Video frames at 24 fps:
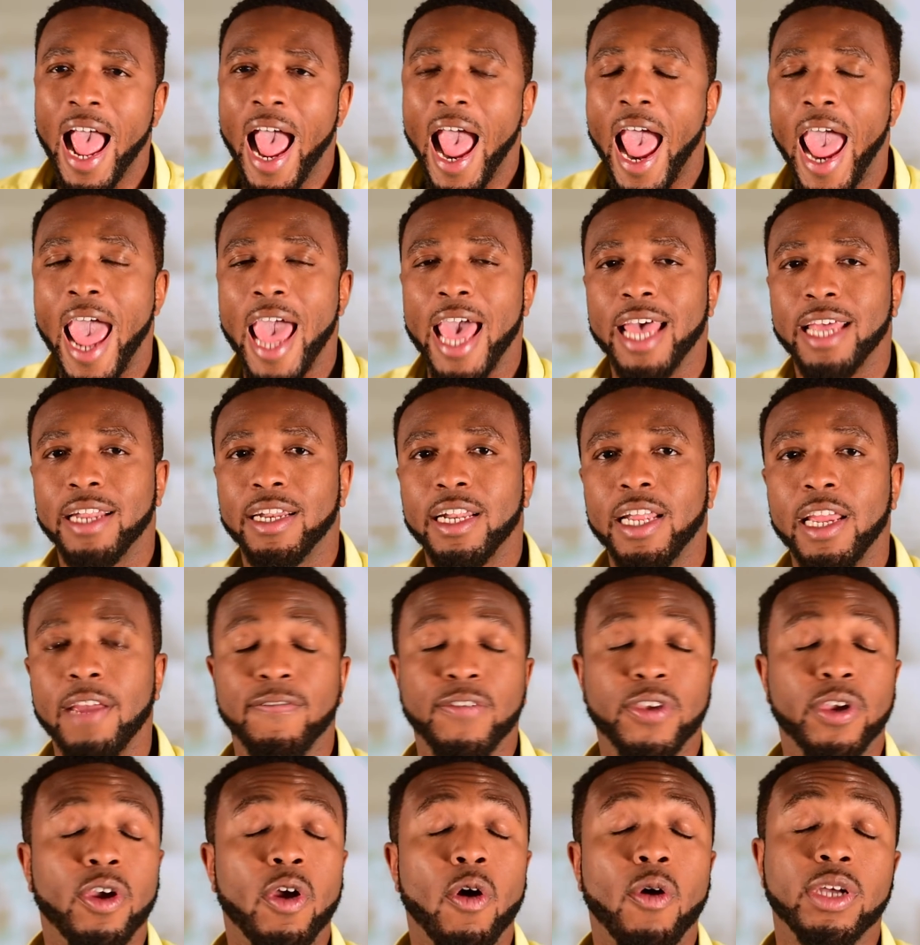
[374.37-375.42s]
And if
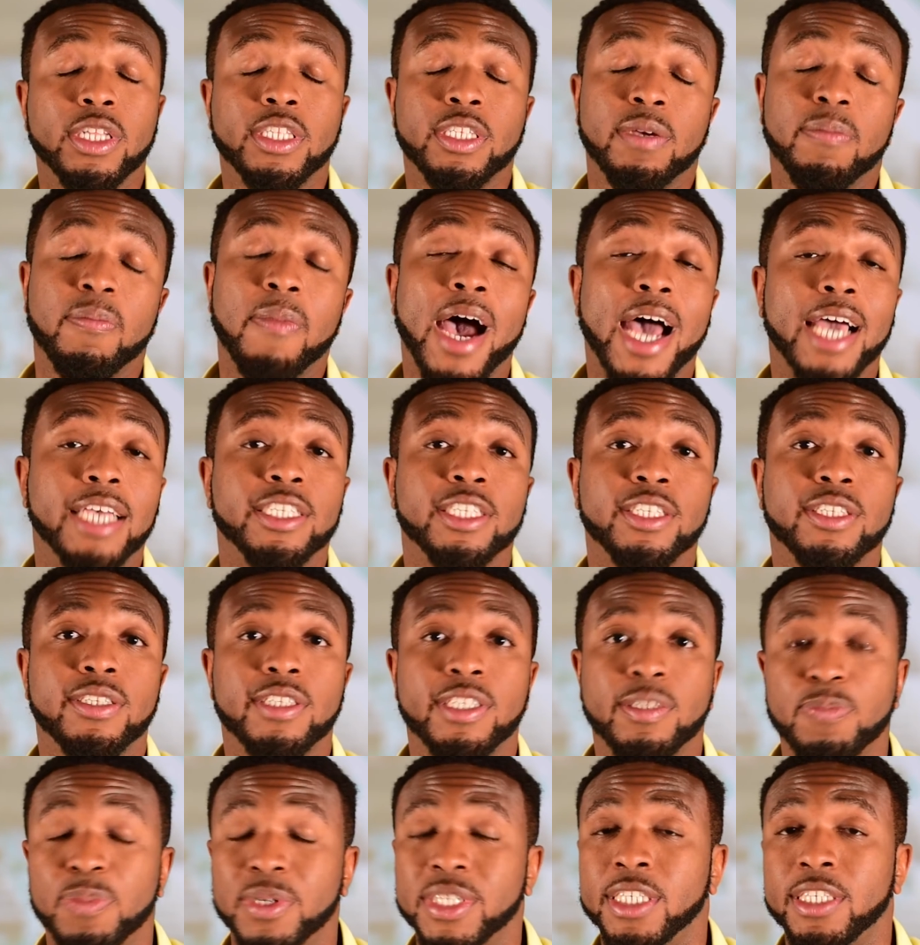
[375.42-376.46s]
you go into my
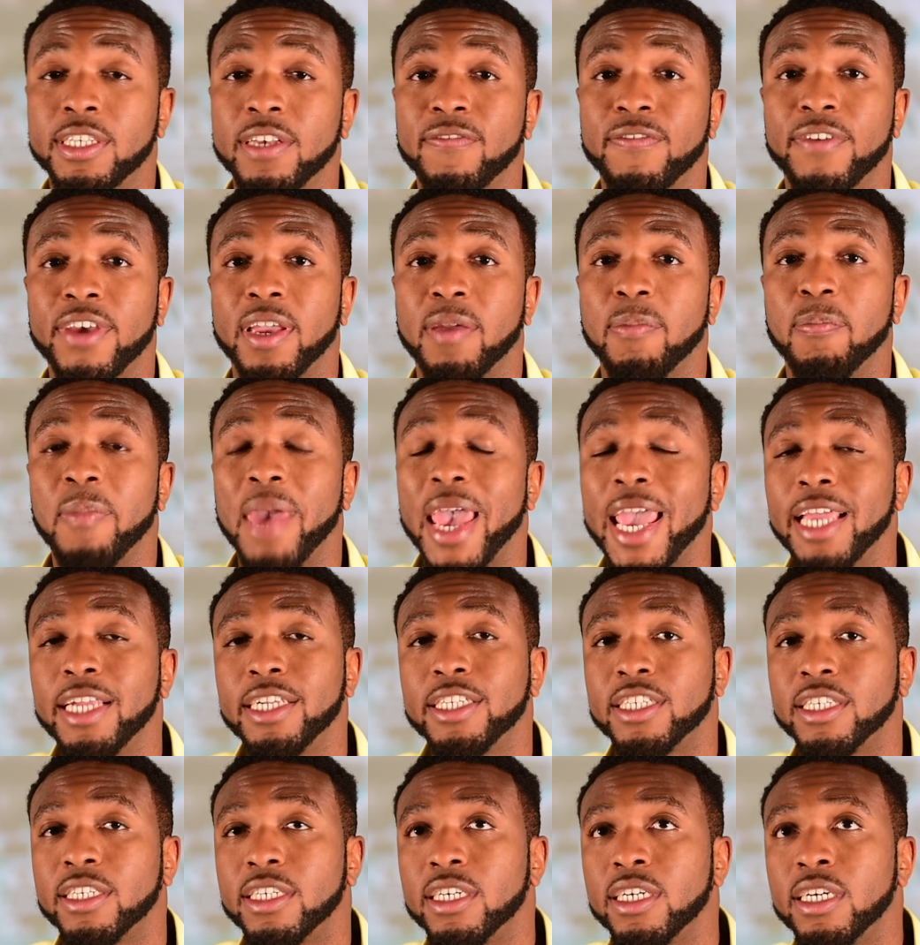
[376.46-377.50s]
specific
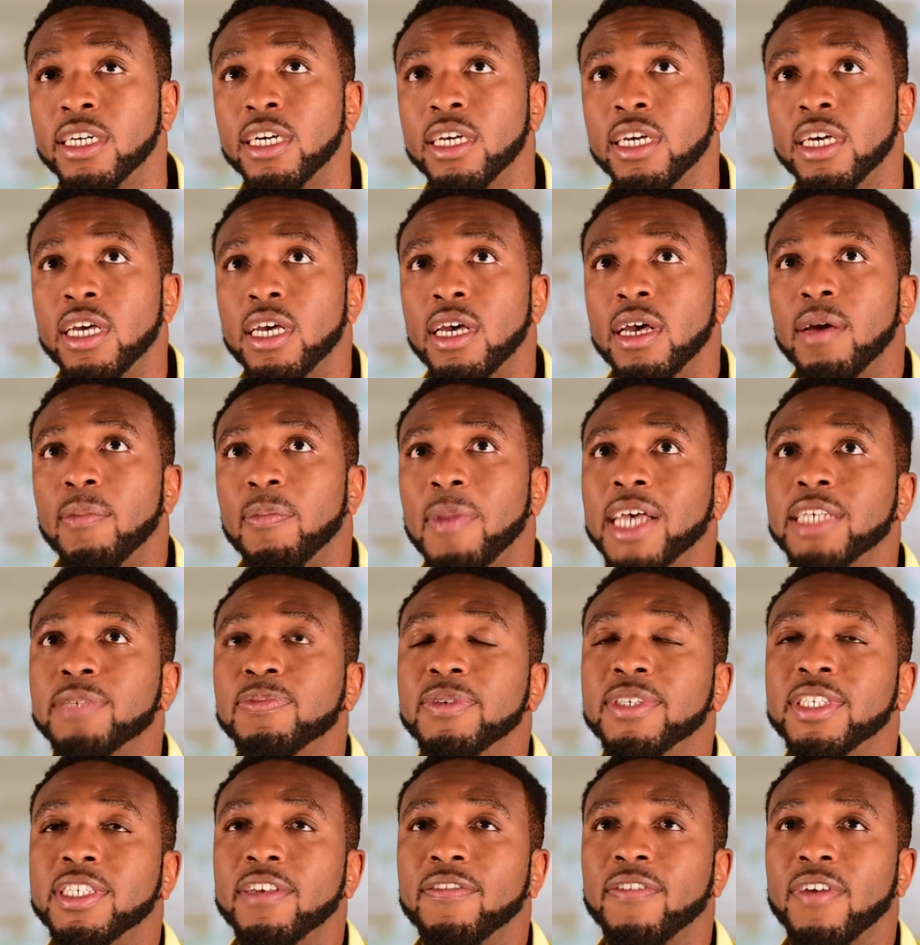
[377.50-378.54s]
major
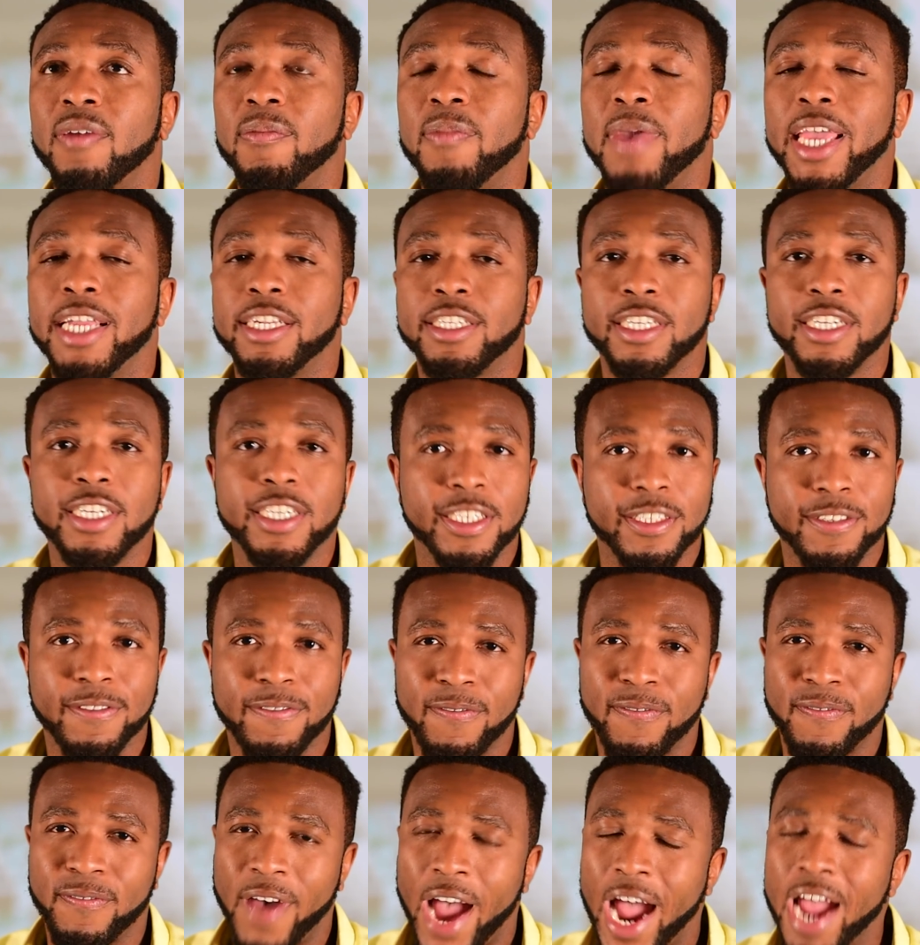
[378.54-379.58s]
is
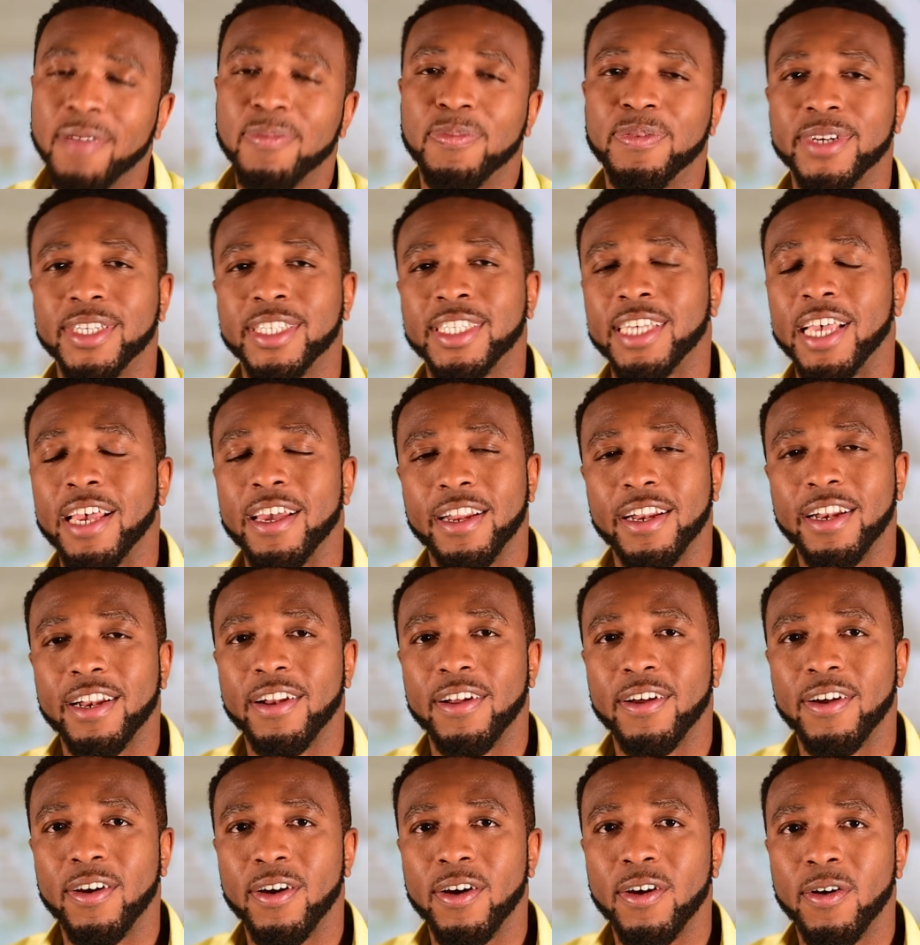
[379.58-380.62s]
5%
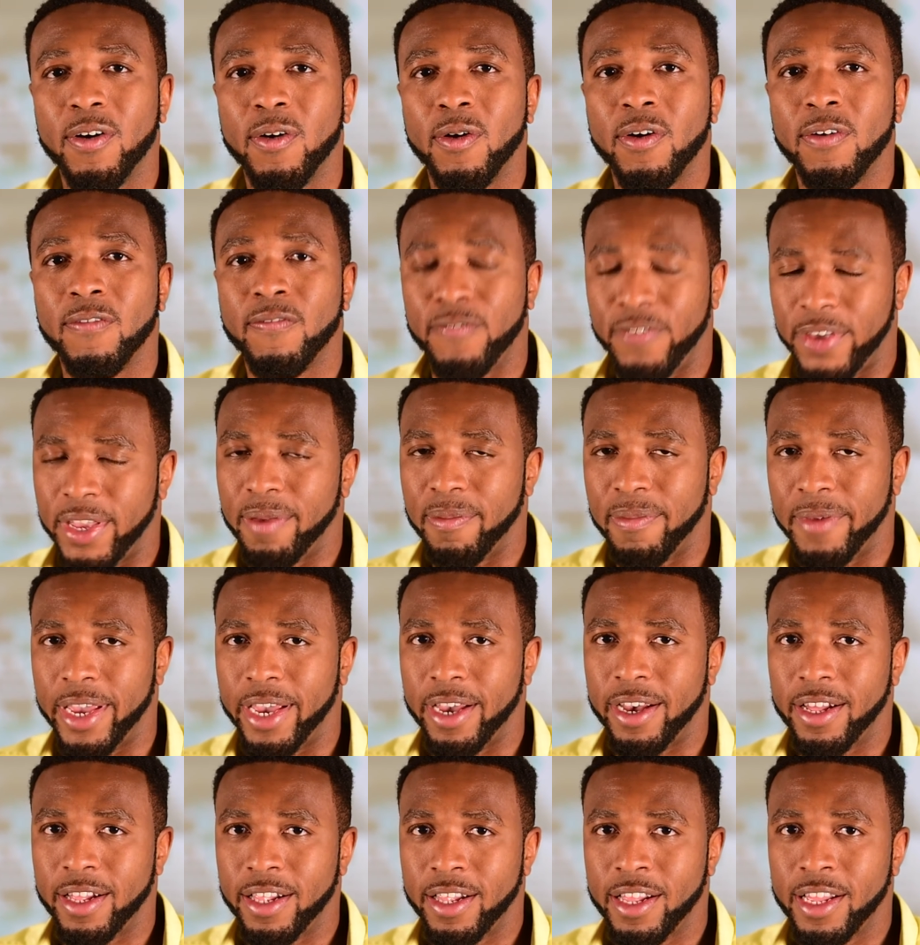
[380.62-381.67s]

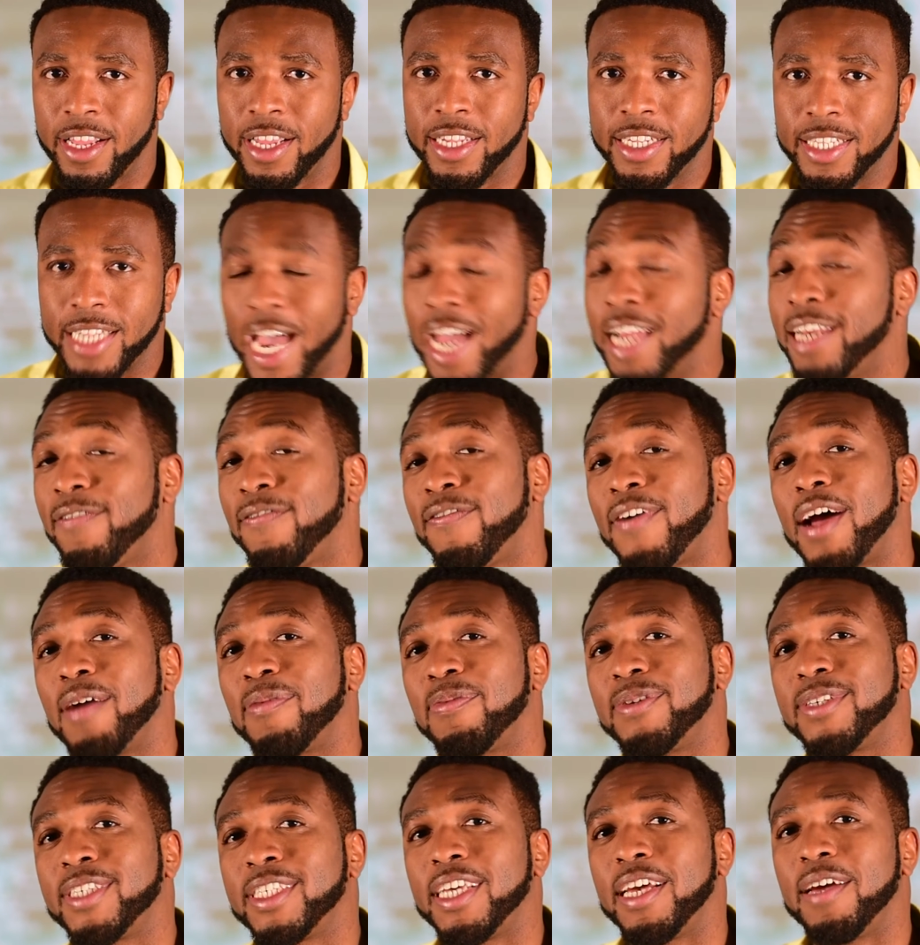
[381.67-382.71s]
female,
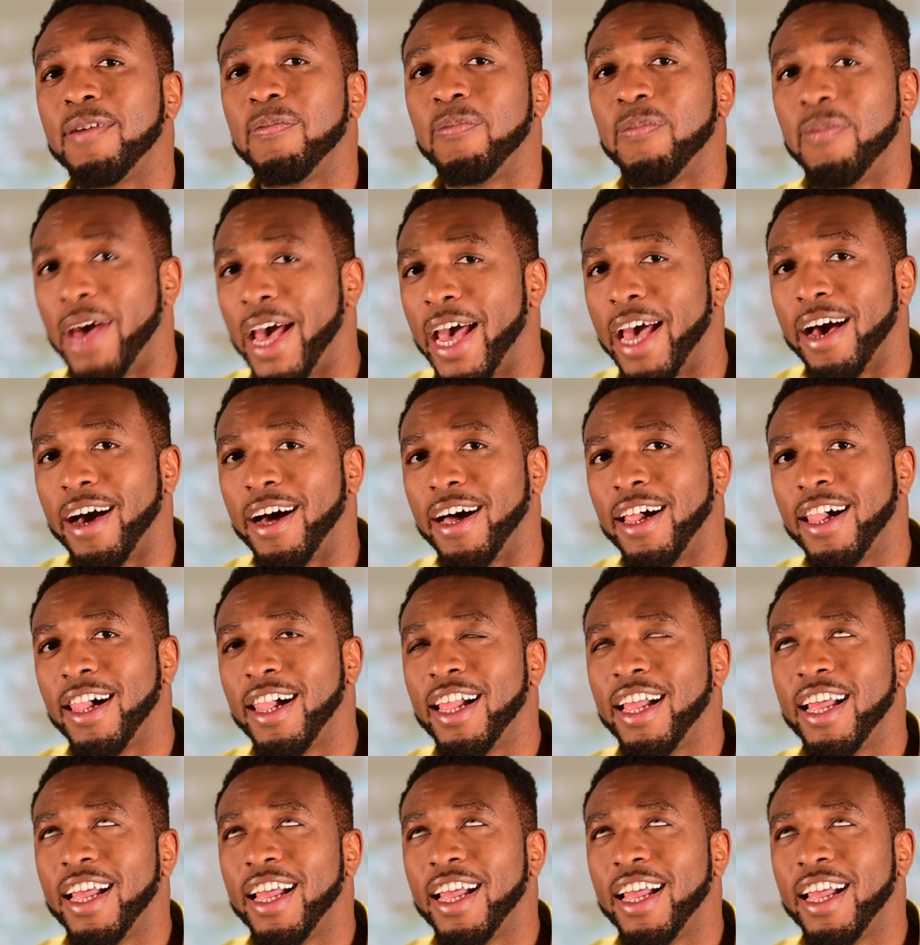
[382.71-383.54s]
95% male.